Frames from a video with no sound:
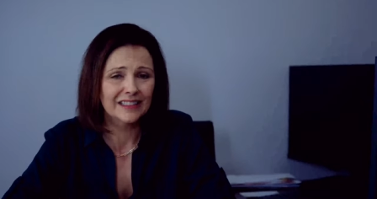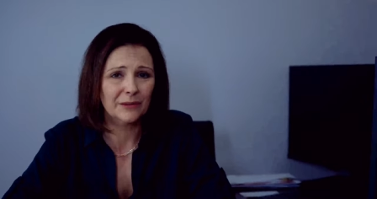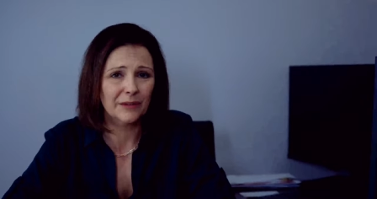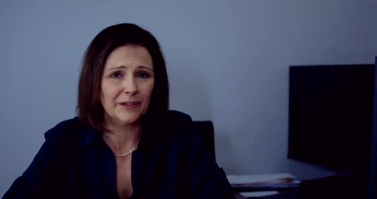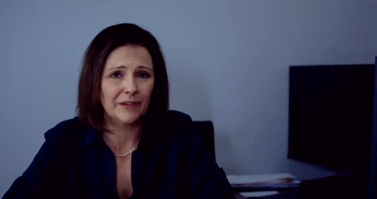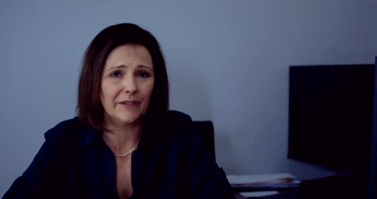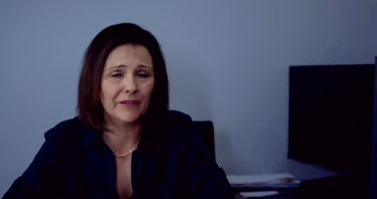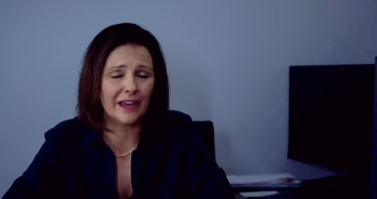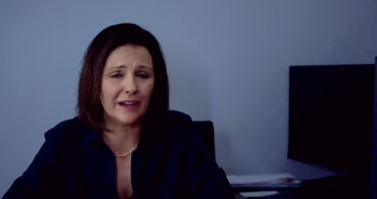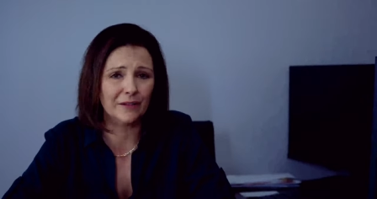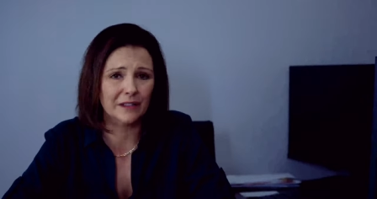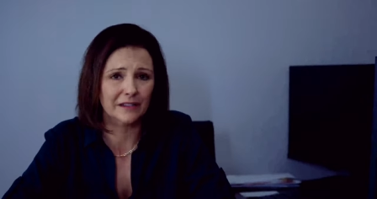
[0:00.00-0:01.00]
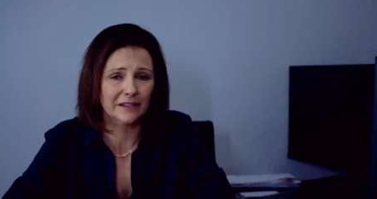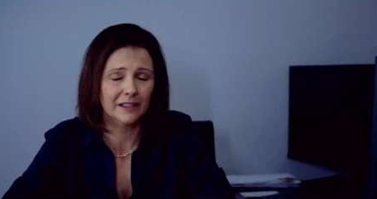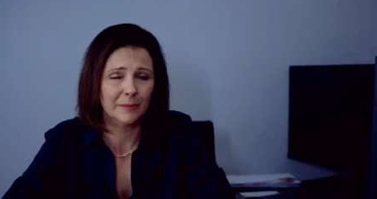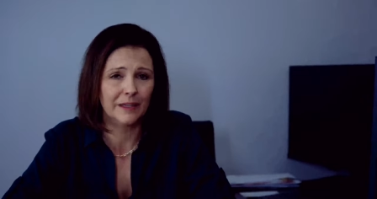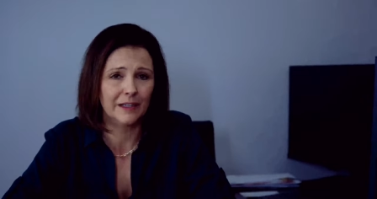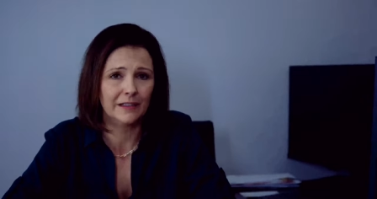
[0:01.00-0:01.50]
25,000
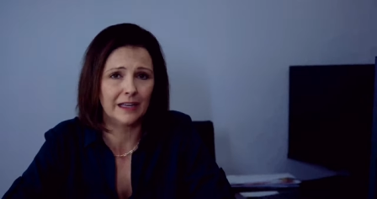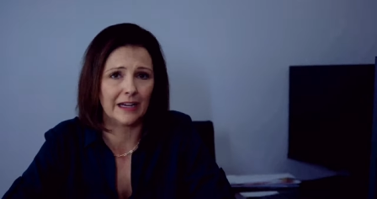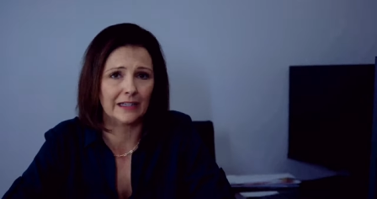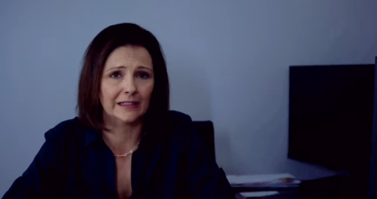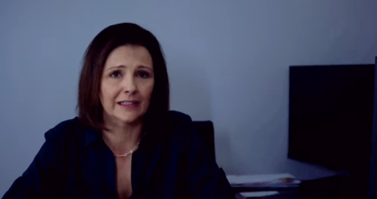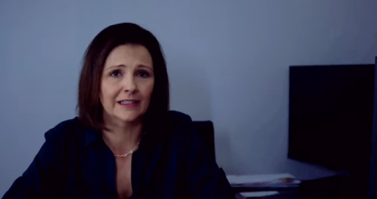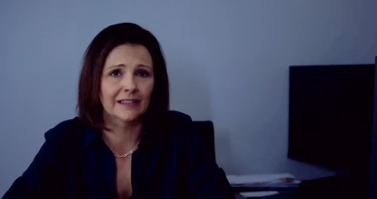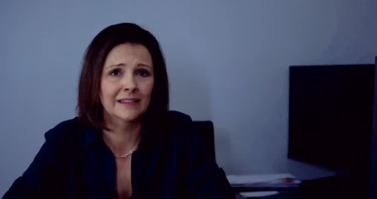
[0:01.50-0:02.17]
to be exact.